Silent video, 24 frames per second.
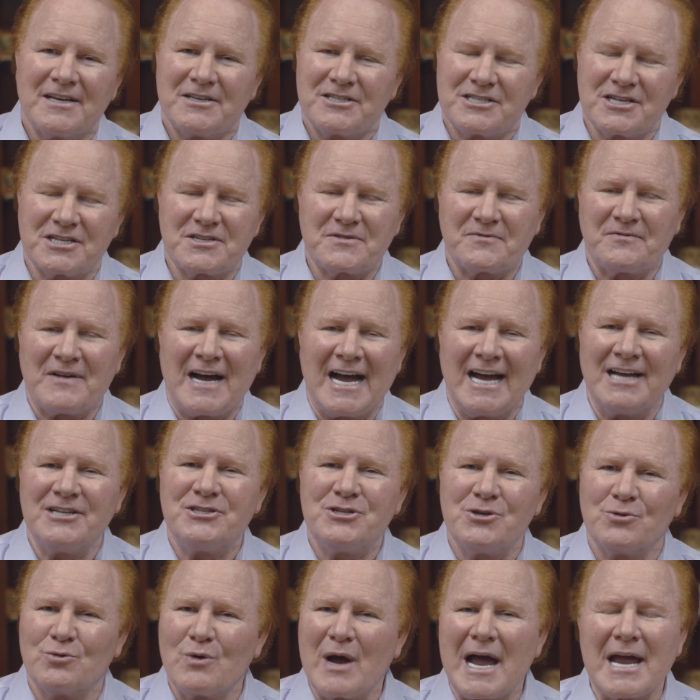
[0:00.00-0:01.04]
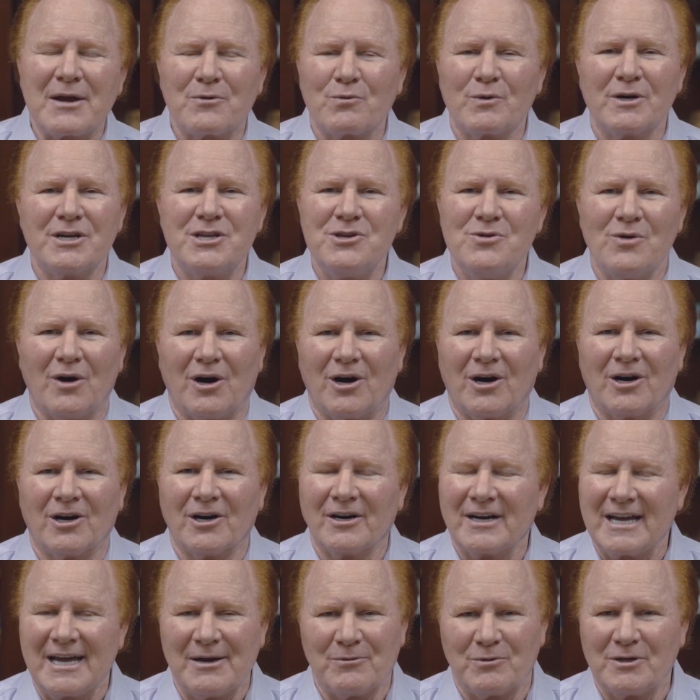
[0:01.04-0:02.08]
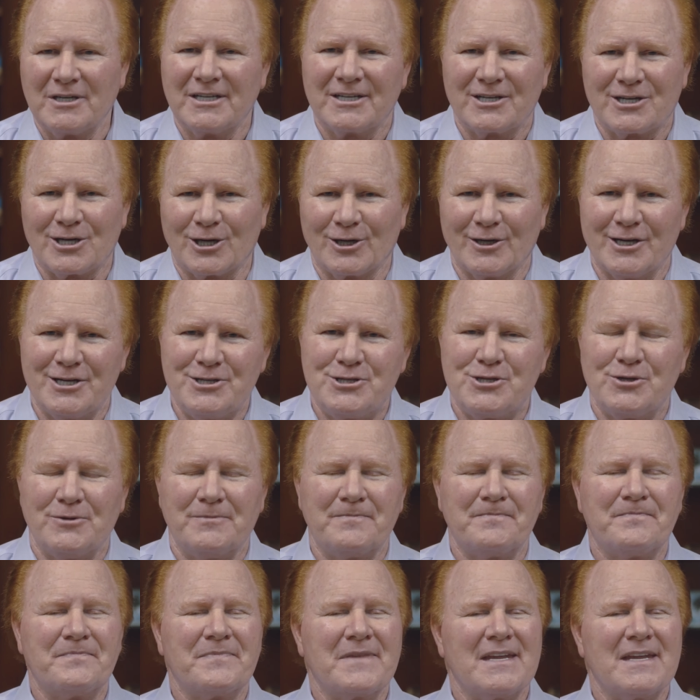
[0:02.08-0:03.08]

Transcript: just finds you right where you are and will encourage you.